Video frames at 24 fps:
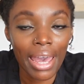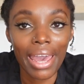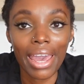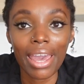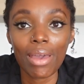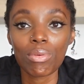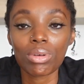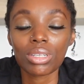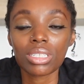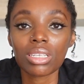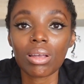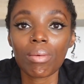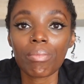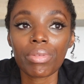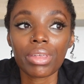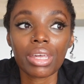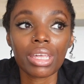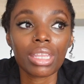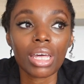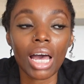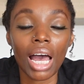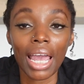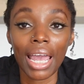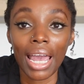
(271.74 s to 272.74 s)
it was something
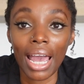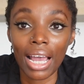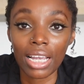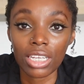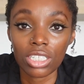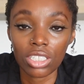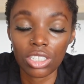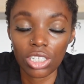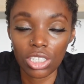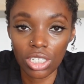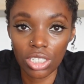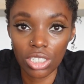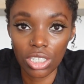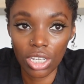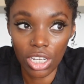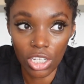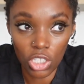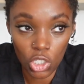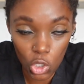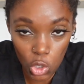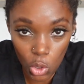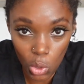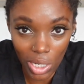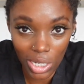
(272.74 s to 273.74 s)
that I actually
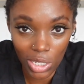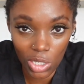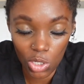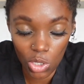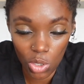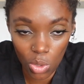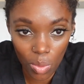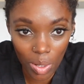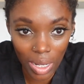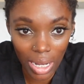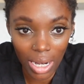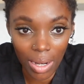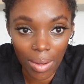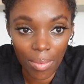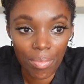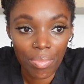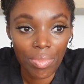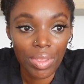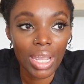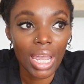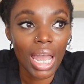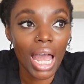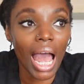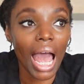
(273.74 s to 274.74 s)
enjoyed doing,
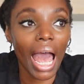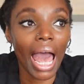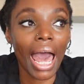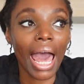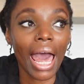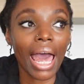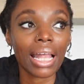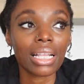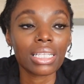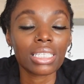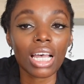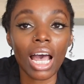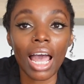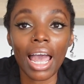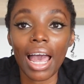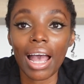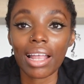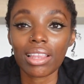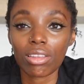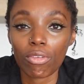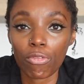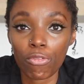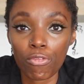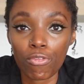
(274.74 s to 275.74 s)
and I
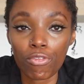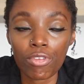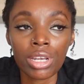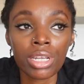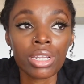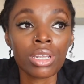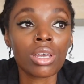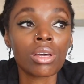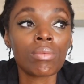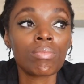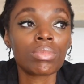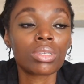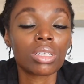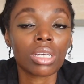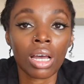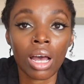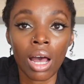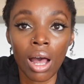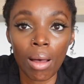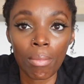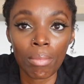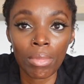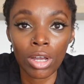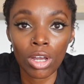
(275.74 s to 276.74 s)
had the freedom to
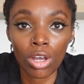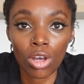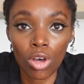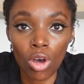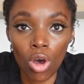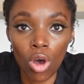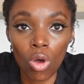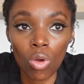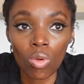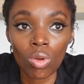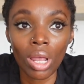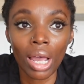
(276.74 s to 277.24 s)
come and go.